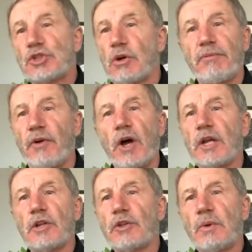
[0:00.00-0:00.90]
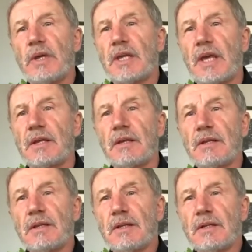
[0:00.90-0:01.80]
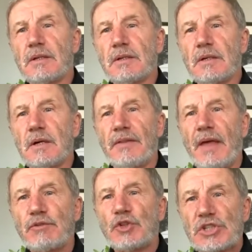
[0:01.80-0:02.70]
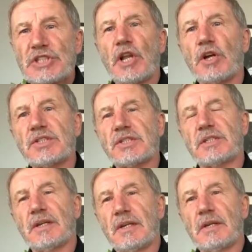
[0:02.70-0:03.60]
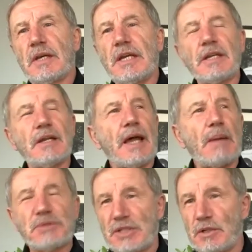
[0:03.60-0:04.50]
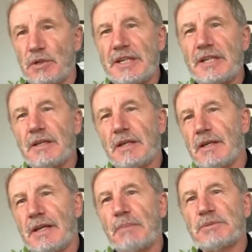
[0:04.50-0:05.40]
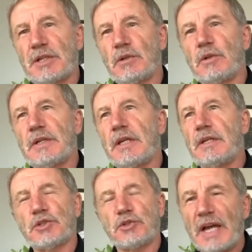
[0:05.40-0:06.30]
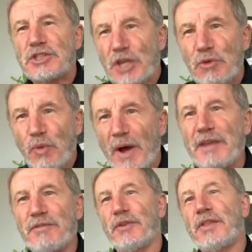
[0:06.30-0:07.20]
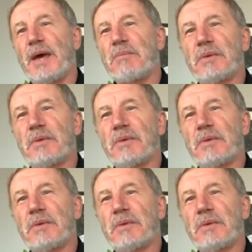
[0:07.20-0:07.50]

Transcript: Cup final at the weekend, and they've just lost in an absolutely tragic way for them.